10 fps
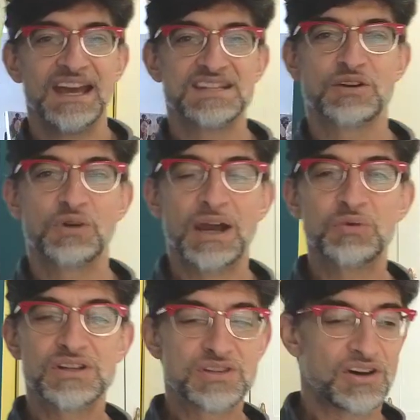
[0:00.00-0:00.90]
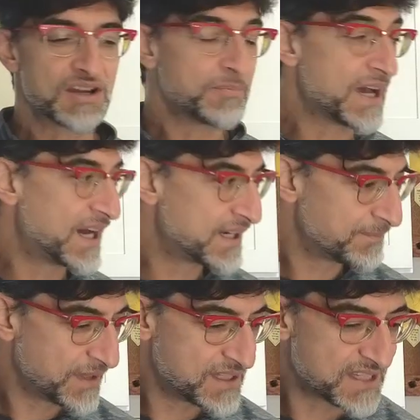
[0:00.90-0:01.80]
And so what I want to talk
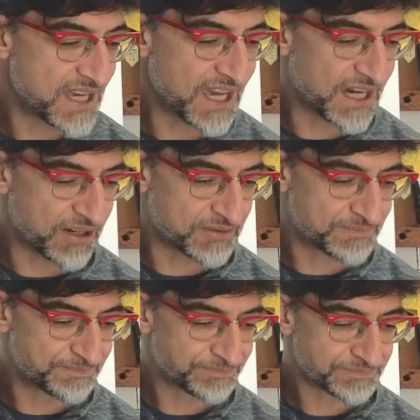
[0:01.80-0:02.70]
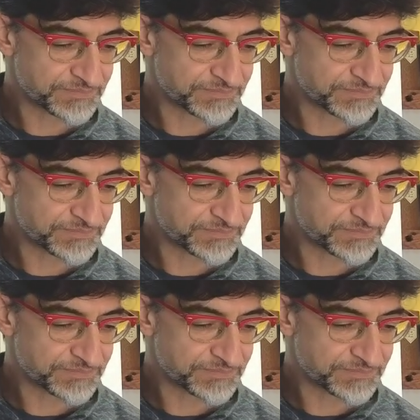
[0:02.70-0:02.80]
about is how